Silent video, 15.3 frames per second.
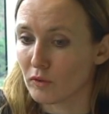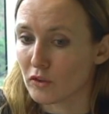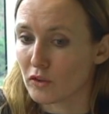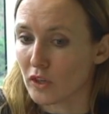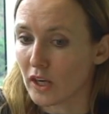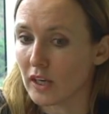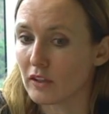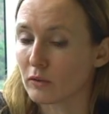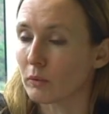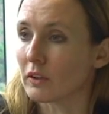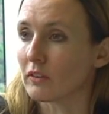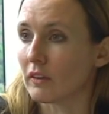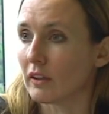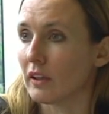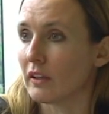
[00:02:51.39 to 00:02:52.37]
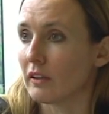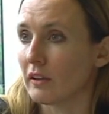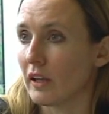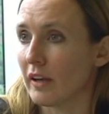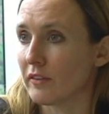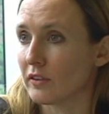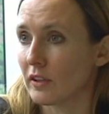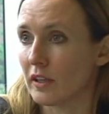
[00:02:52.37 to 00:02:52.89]
change one's
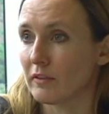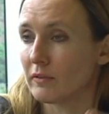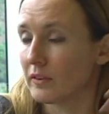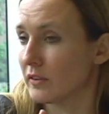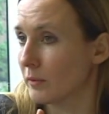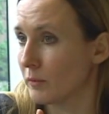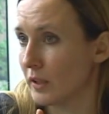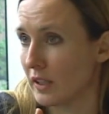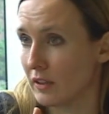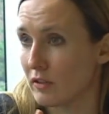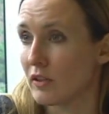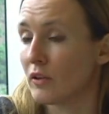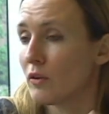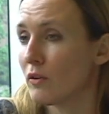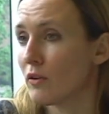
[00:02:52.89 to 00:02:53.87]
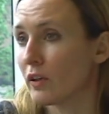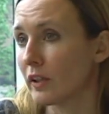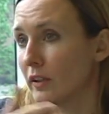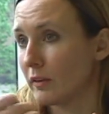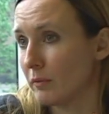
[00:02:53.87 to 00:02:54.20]
lifestyle, somebody in New York,